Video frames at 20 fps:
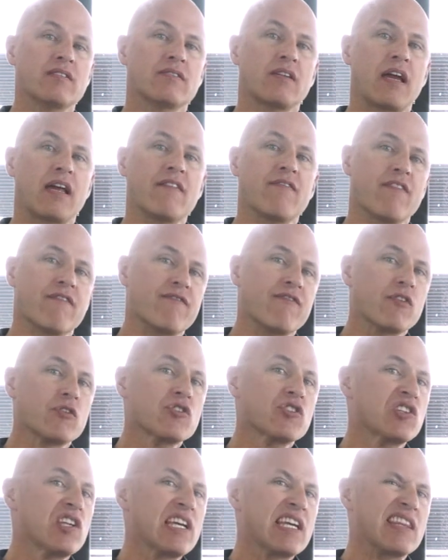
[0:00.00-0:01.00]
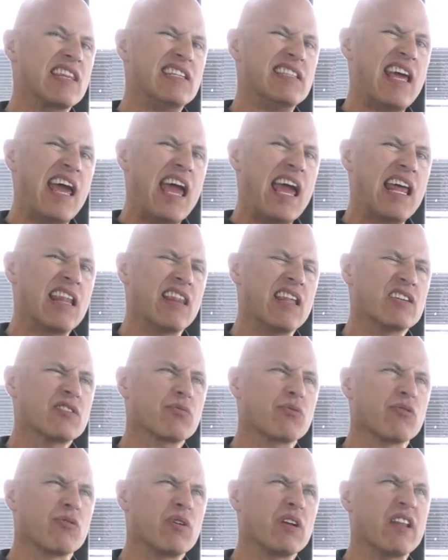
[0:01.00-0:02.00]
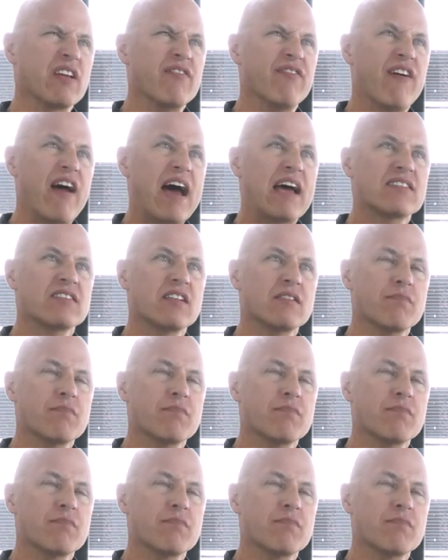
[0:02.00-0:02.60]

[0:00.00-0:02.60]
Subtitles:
kind of the first thing of the day unless we're really fasting,